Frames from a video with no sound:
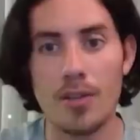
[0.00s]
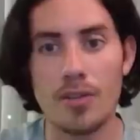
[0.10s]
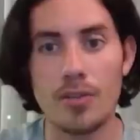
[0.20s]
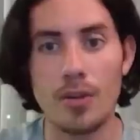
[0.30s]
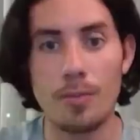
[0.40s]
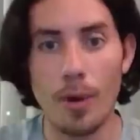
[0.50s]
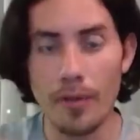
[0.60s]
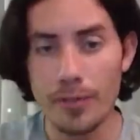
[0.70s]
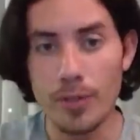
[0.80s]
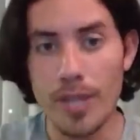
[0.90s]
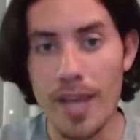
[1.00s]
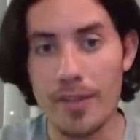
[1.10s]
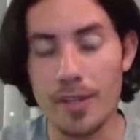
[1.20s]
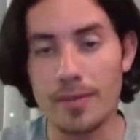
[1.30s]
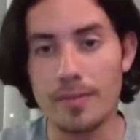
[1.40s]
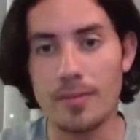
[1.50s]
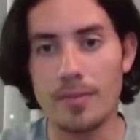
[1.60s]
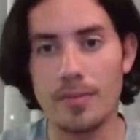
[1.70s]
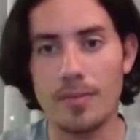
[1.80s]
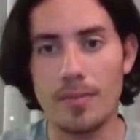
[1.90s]
So both together
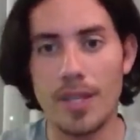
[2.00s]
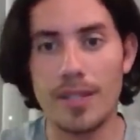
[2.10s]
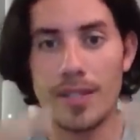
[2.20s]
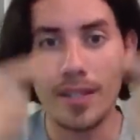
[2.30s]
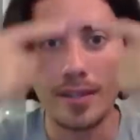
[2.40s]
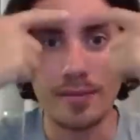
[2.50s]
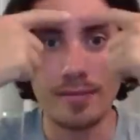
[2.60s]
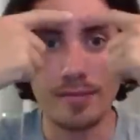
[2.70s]
in the